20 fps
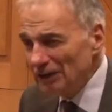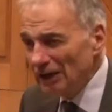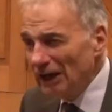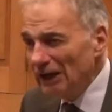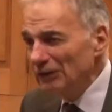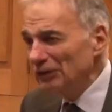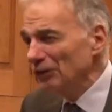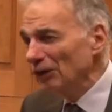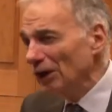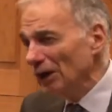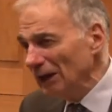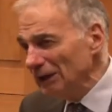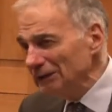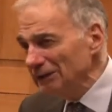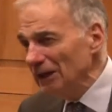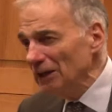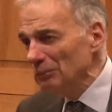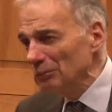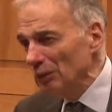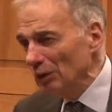that I thought I'd
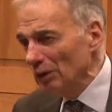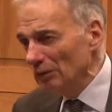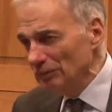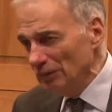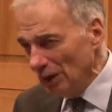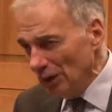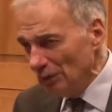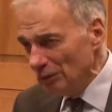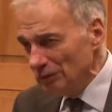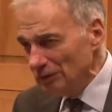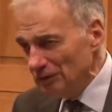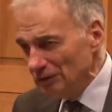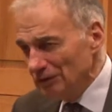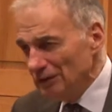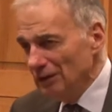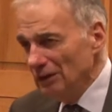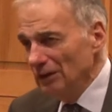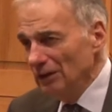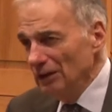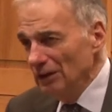get more votes
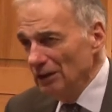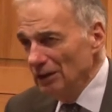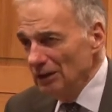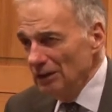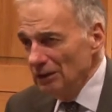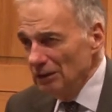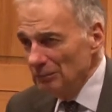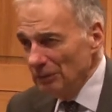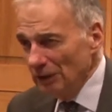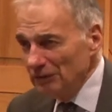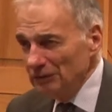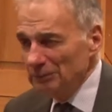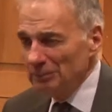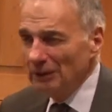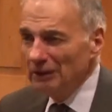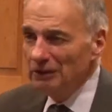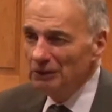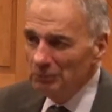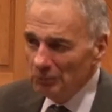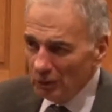by
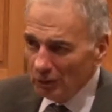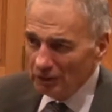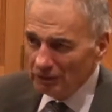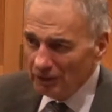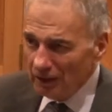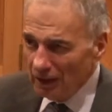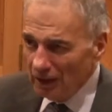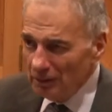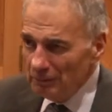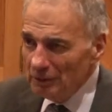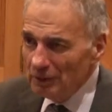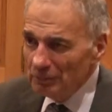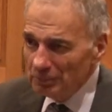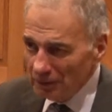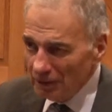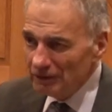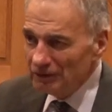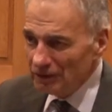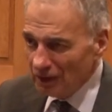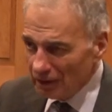spending more time in a
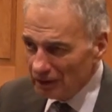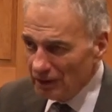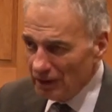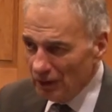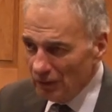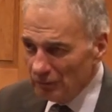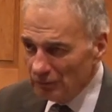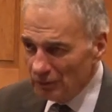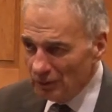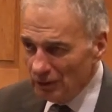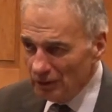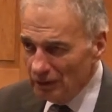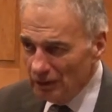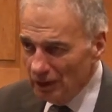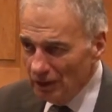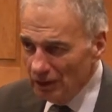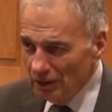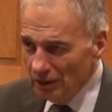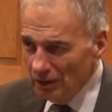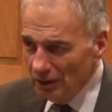place like California
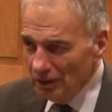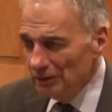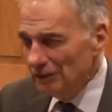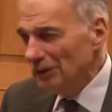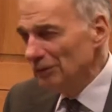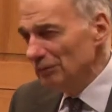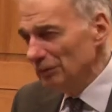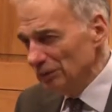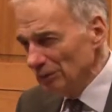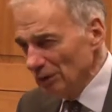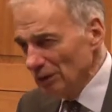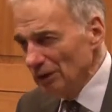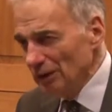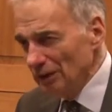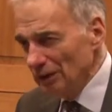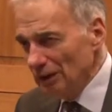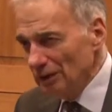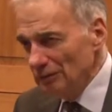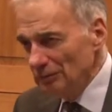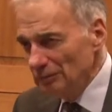than
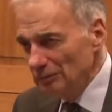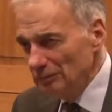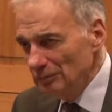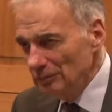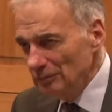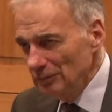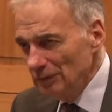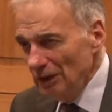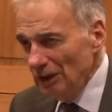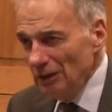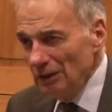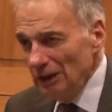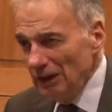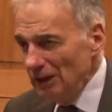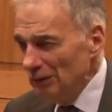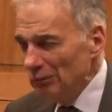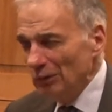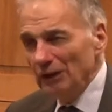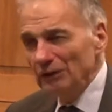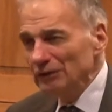Florida.
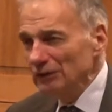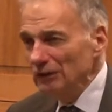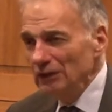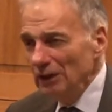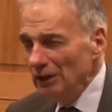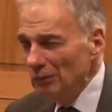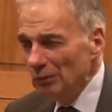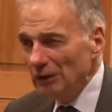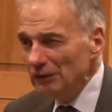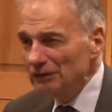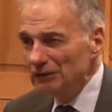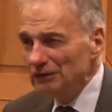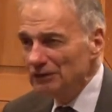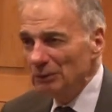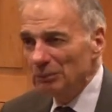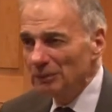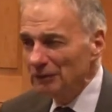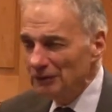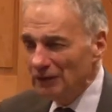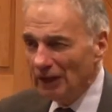It wasn't, it wasn't to
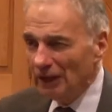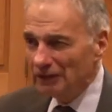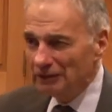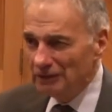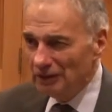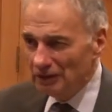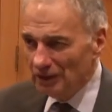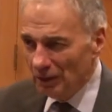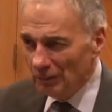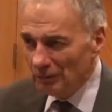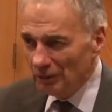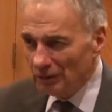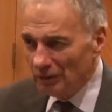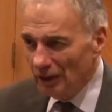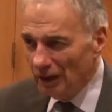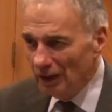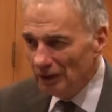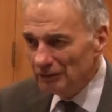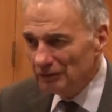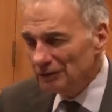protect the
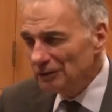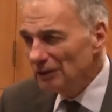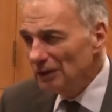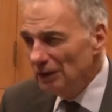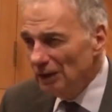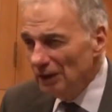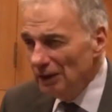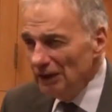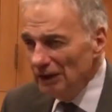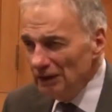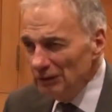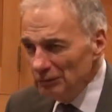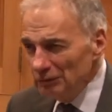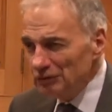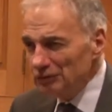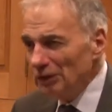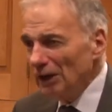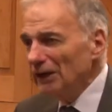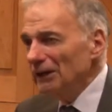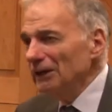Democrats it was
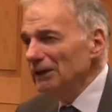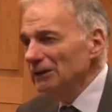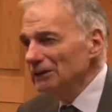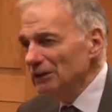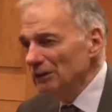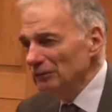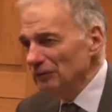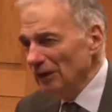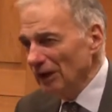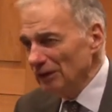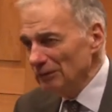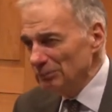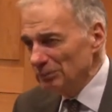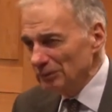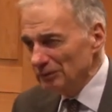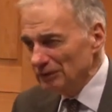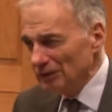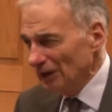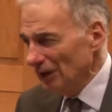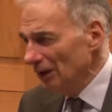try to get to
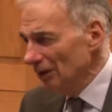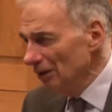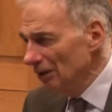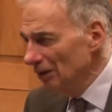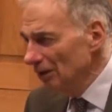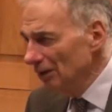5%.